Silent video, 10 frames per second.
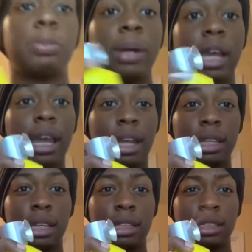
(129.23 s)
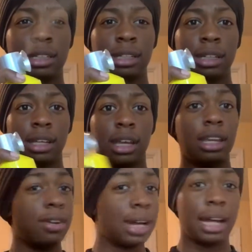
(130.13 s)
can like this,
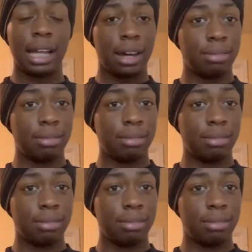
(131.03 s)
you're not allowed.